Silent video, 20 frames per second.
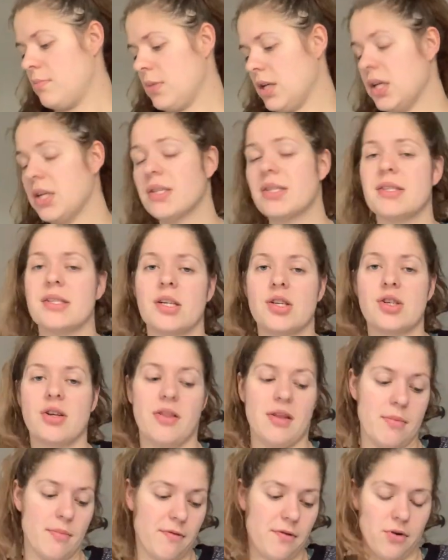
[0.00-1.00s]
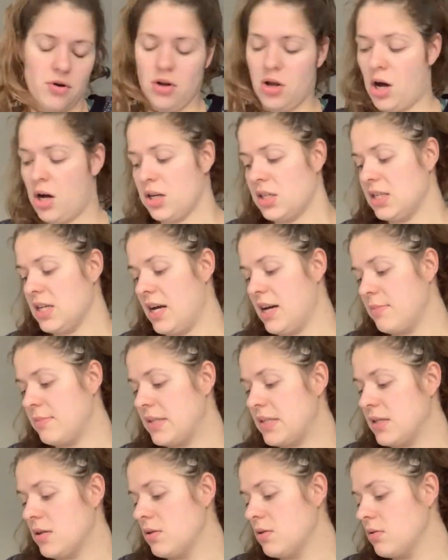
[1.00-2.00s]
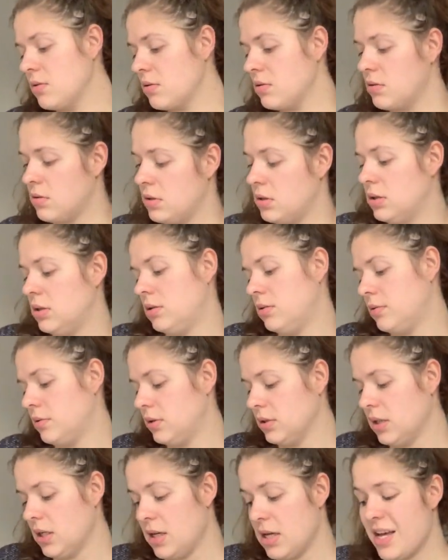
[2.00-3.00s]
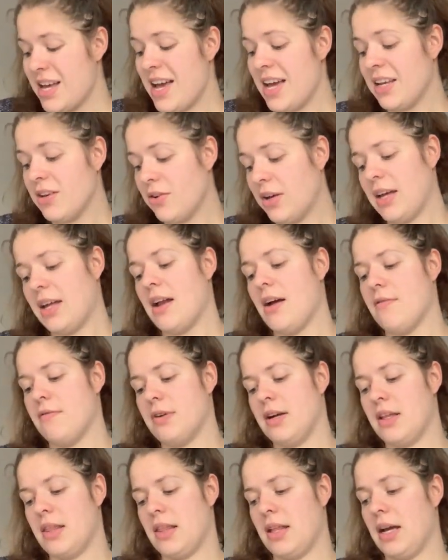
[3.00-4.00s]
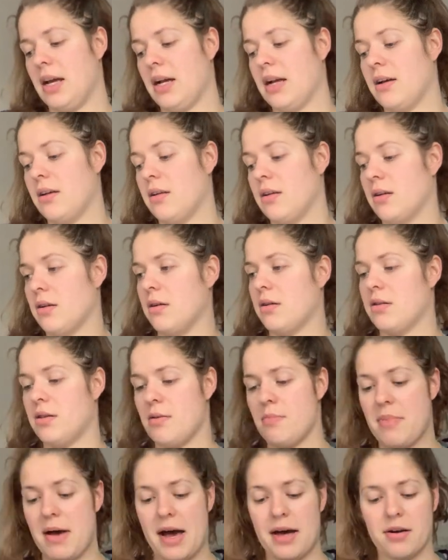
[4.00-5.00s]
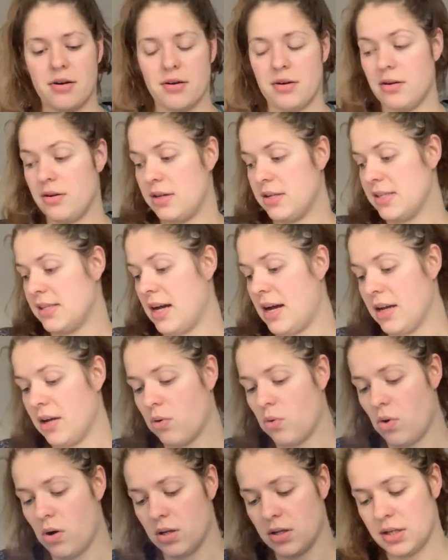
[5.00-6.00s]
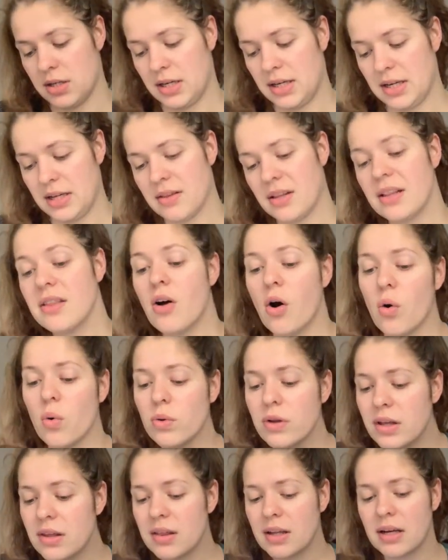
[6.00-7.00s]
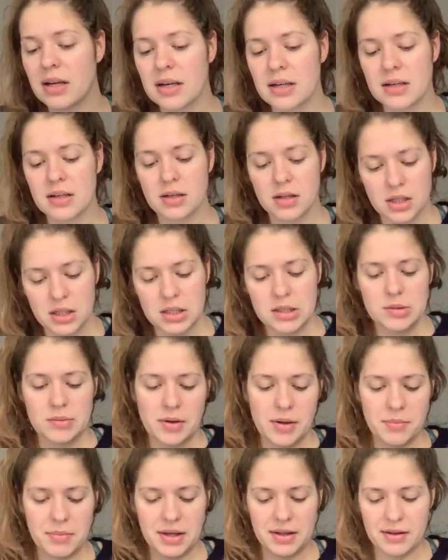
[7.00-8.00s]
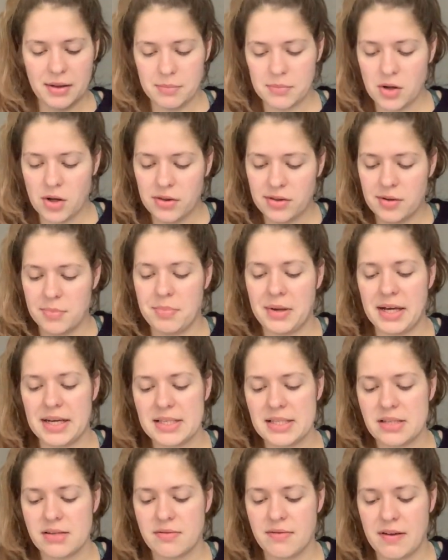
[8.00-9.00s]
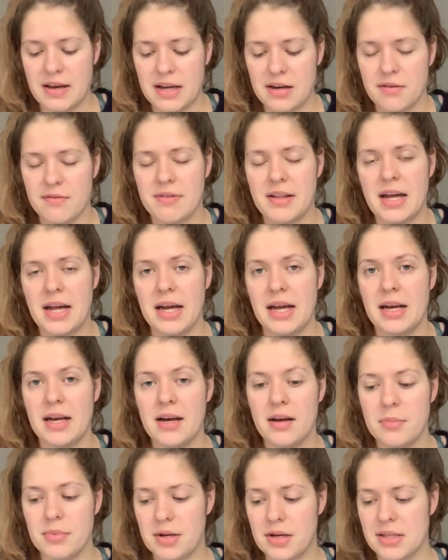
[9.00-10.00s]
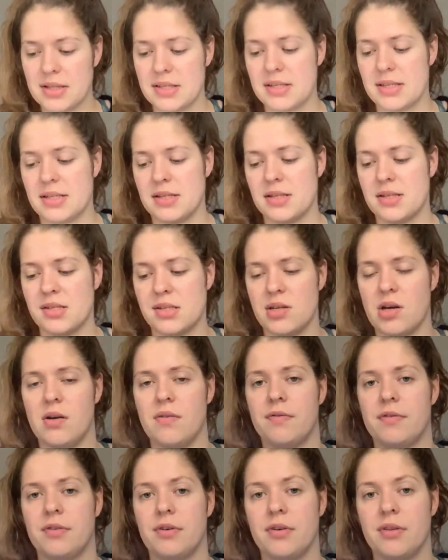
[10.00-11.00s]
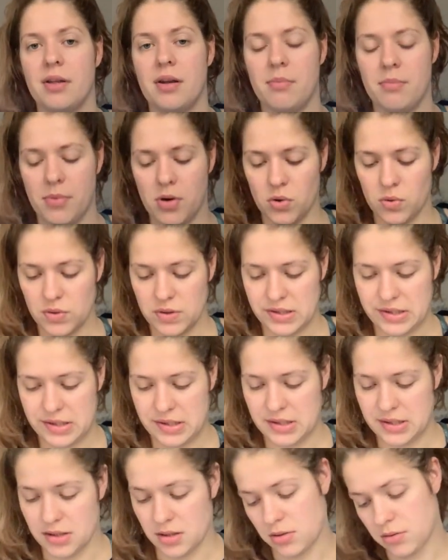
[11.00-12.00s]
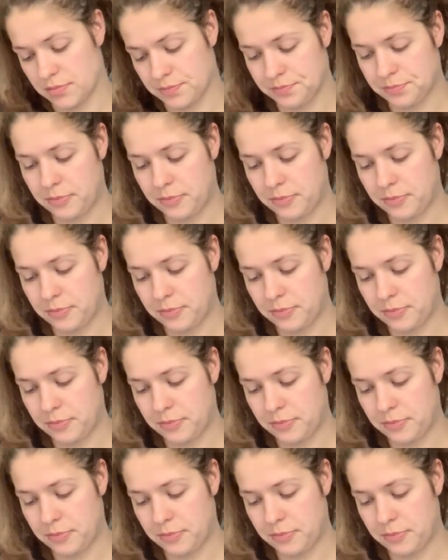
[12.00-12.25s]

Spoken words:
You stitch on them for a long time, and you get everything. The pattern is high quality. The only thing, I mean, I'm not the biggest fan of the Ada, but it's softer than most, so.